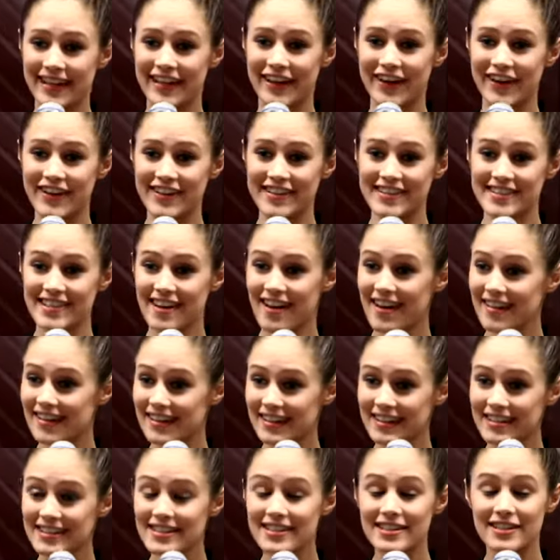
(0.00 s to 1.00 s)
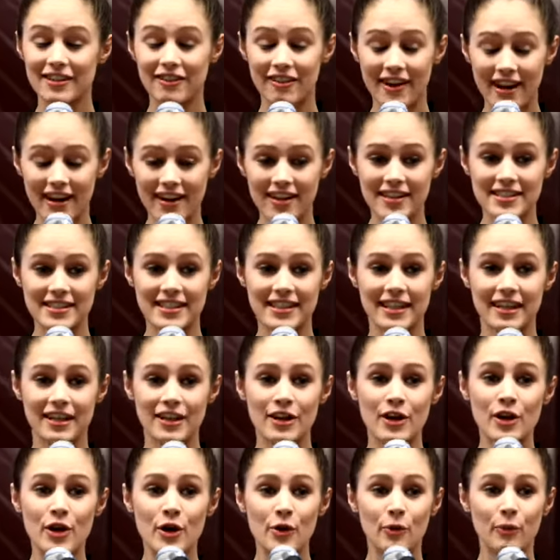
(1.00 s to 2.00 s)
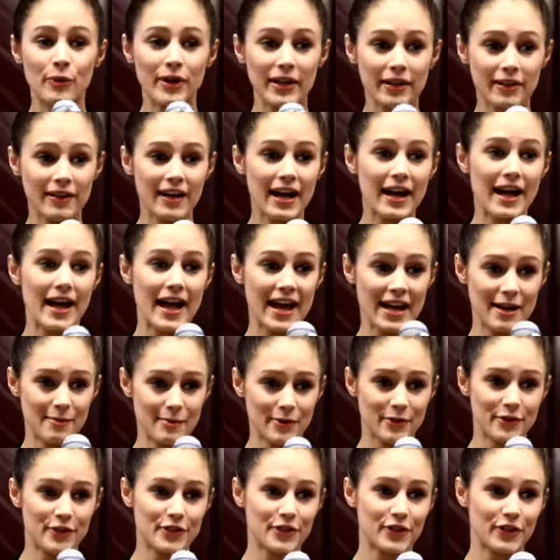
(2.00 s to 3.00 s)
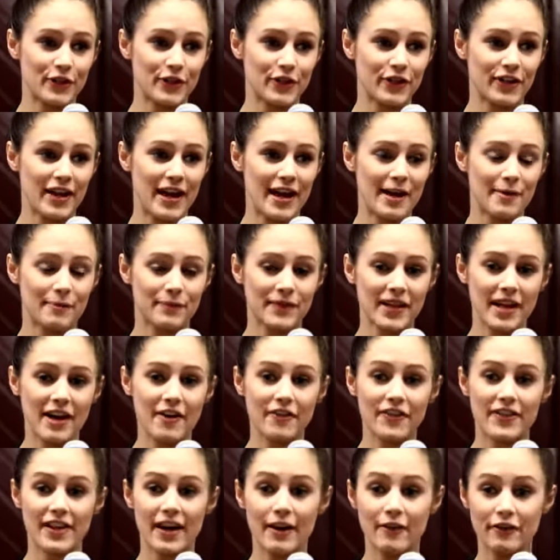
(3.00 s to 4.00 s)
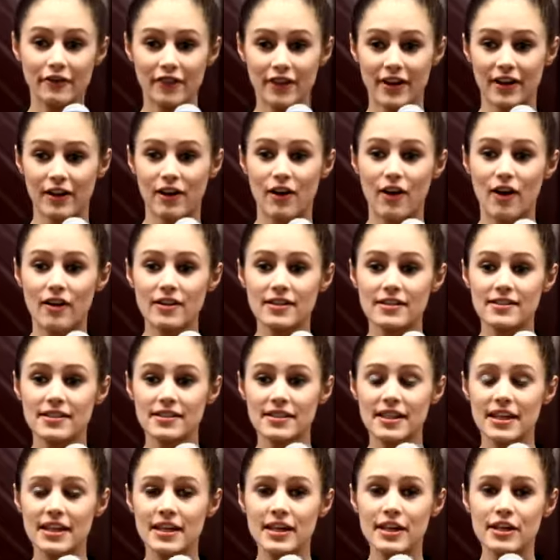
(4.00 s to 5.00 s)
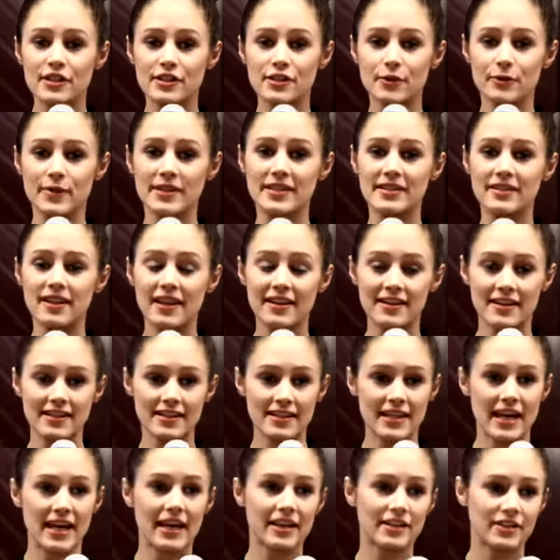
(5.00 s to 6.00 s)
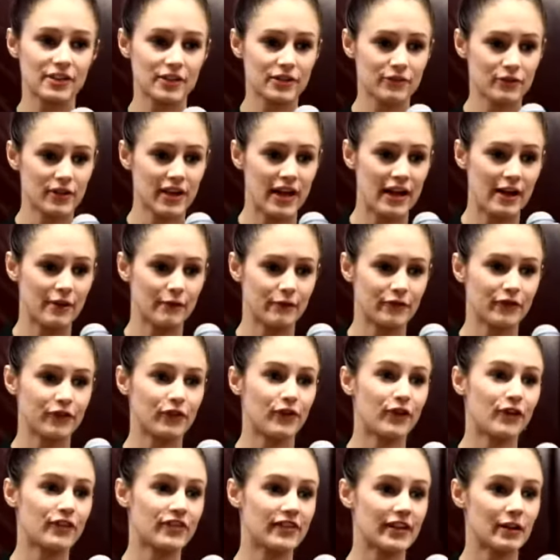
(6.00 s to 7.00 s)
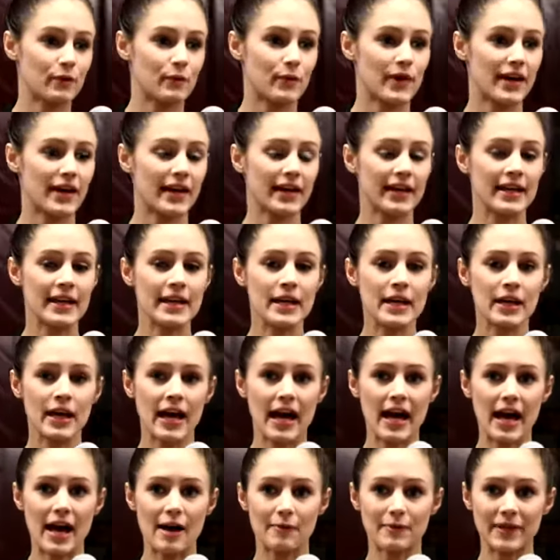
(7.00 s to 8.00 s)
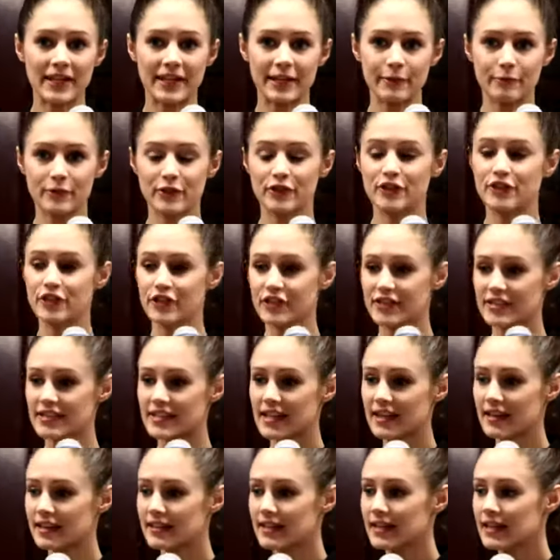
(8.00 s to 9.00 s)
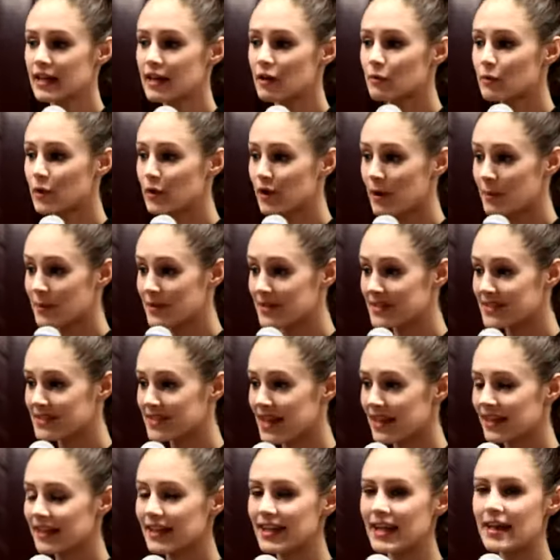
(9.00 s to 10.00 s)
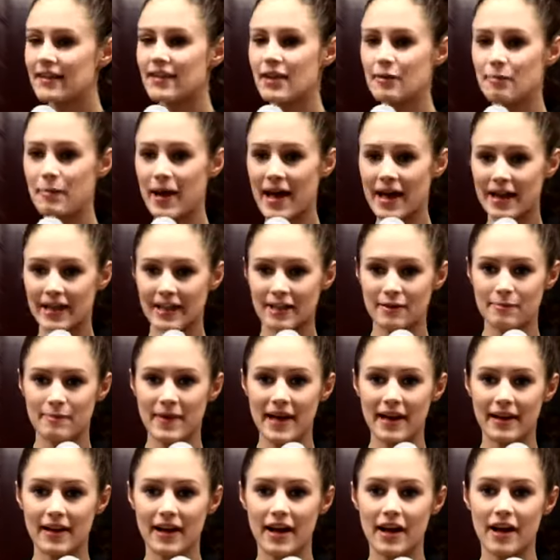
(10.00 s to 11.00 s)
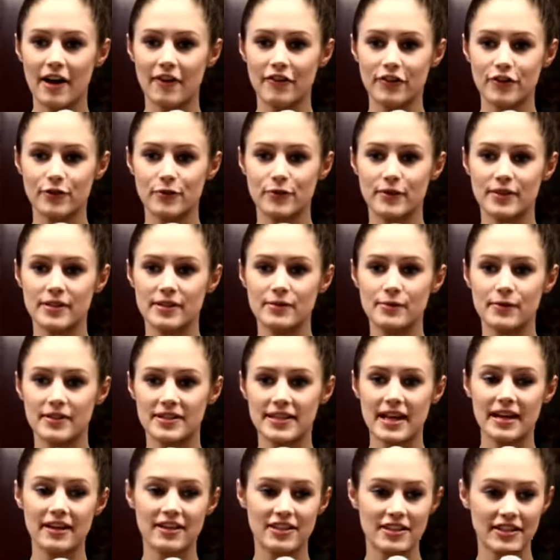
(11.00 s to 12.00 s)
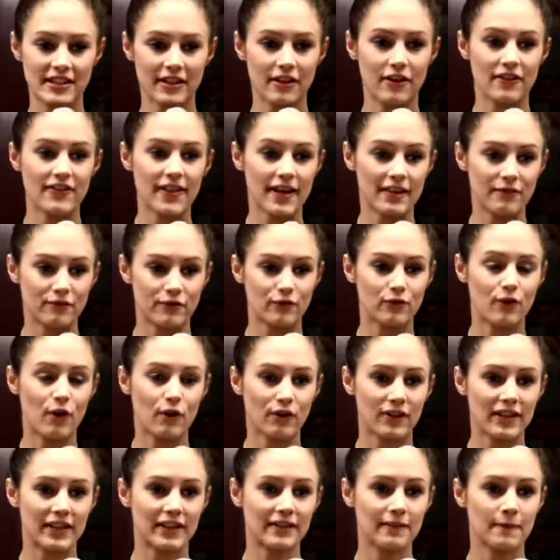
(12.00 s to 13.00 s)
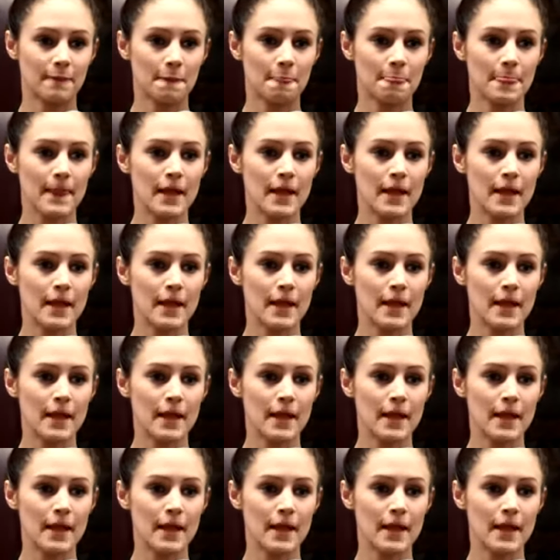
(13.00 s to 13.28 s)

And he goes, I think this is a great idea. We are able to um, cover the upfront costs. So we did like this cash um, flow thing where um, he produced it, we were able to sell it and then pay him back afterwards, which actually got that rolling.